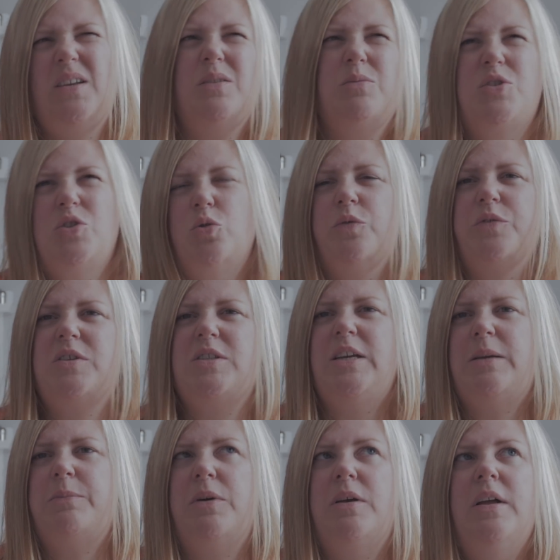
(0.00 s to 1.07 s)
it was sort of the
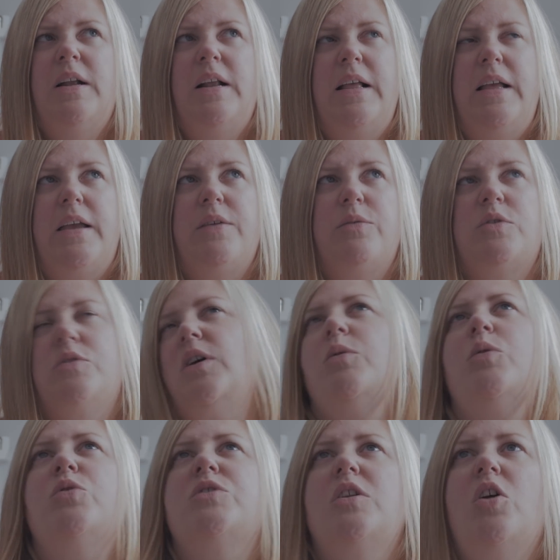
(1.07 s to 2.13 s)
same, but it was
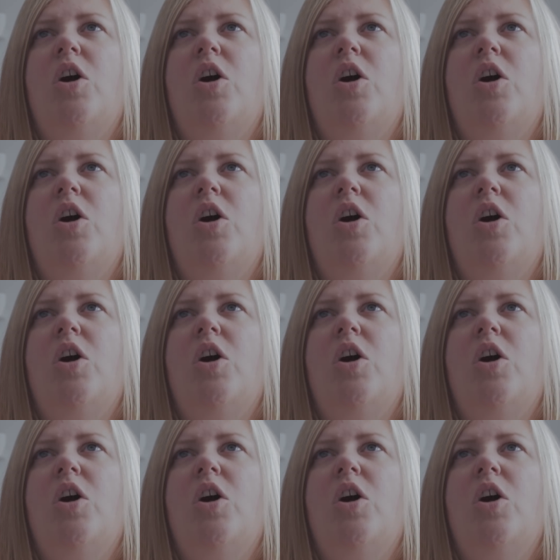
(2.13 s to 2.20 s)
a